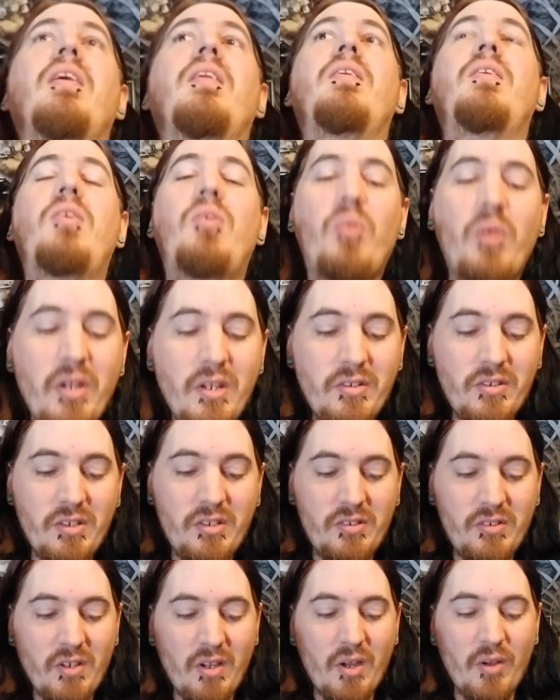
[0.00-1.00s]
Crazy
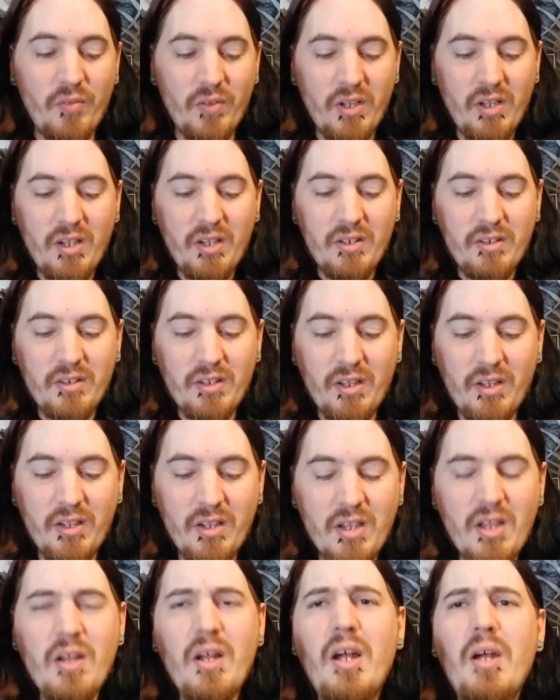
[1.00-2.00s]
stuff. And
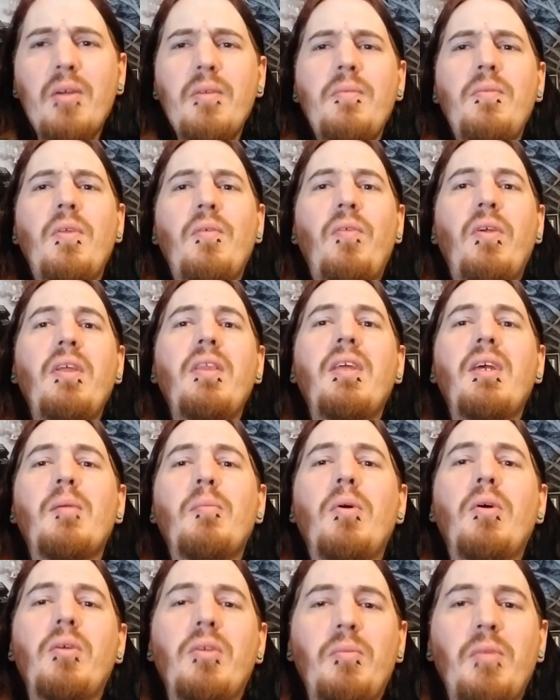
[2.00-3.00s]
the funny thing
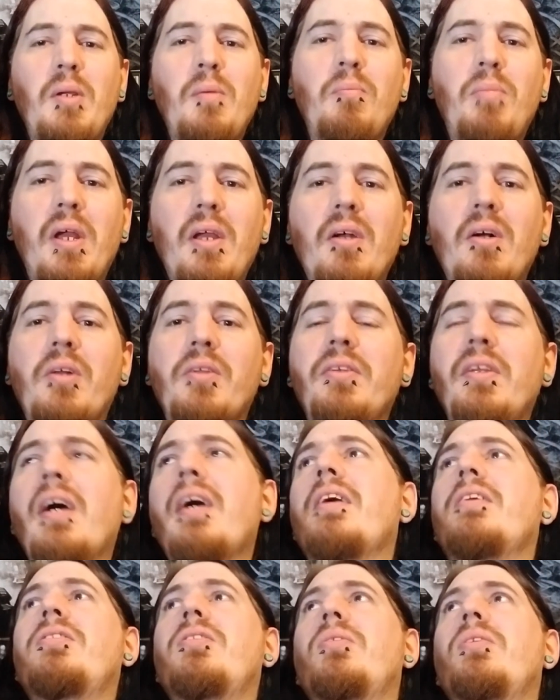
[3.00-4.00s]
about Impaled
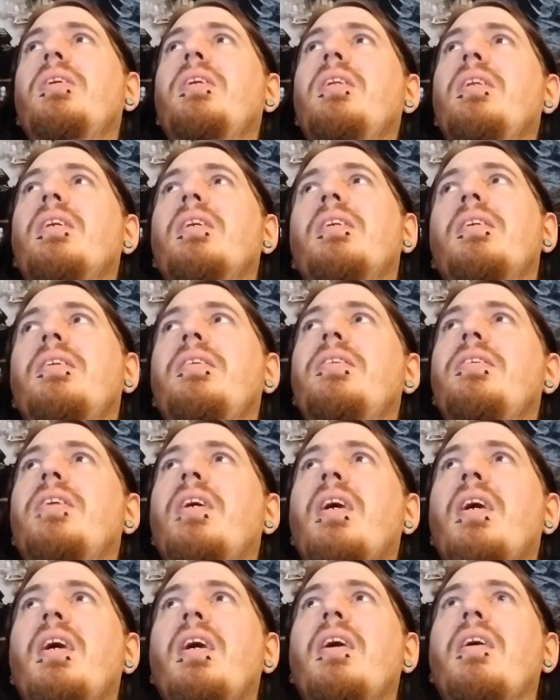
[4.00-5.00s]
Nazarene is
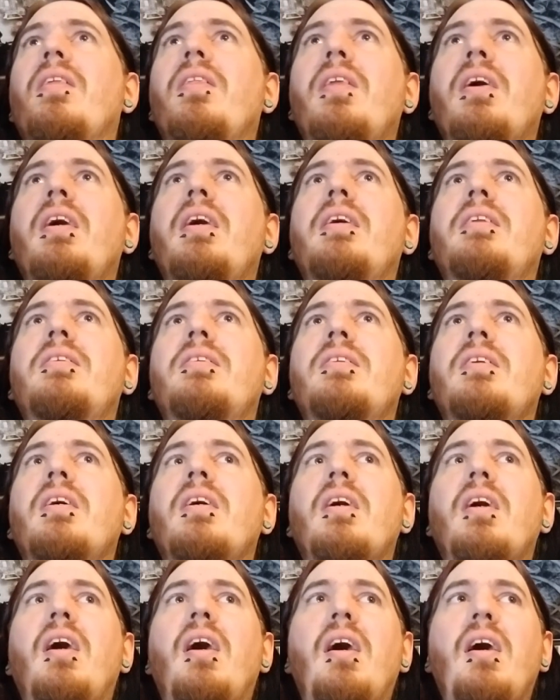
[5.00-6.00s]
that
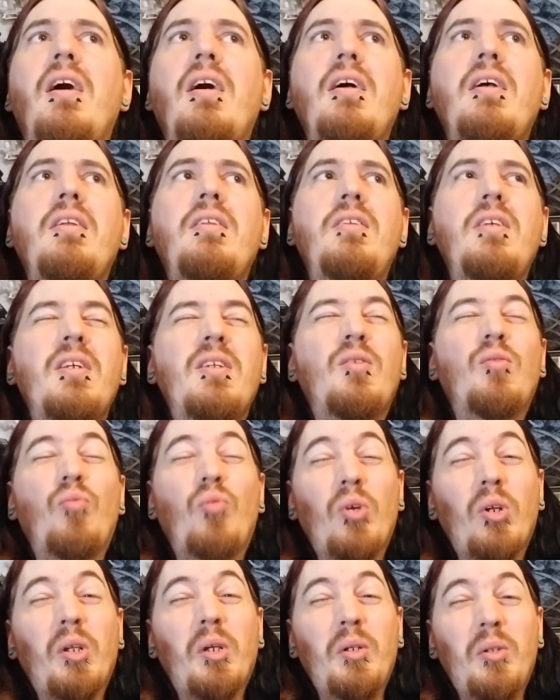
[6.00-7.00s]
I didn't
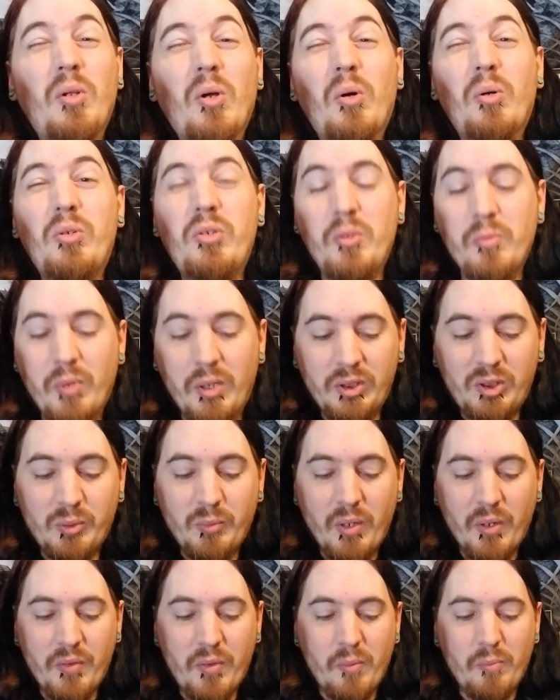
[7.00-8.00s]
really know too much
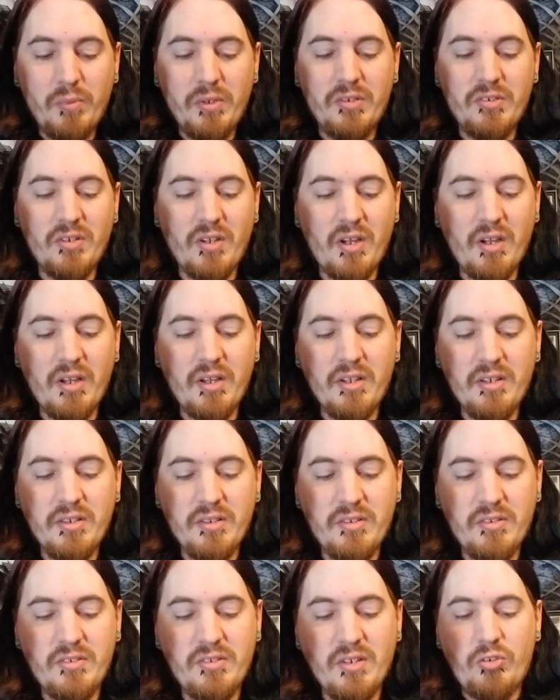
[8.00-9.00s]
about them
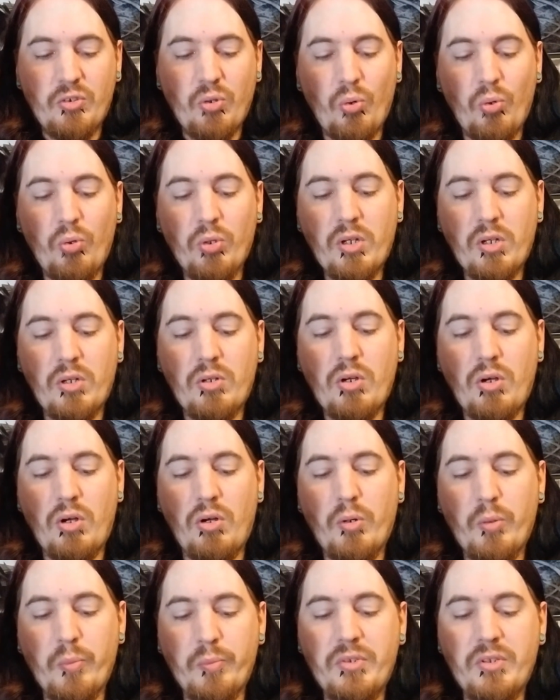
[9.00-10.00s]
besides
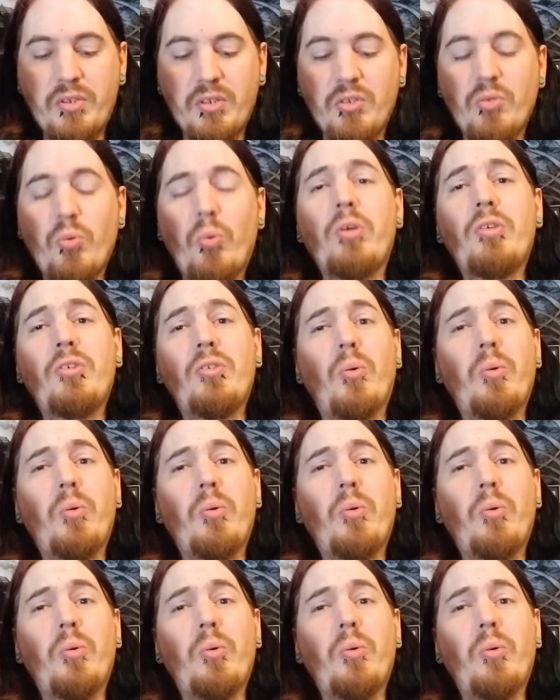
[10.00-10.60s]
Tolkormt Nors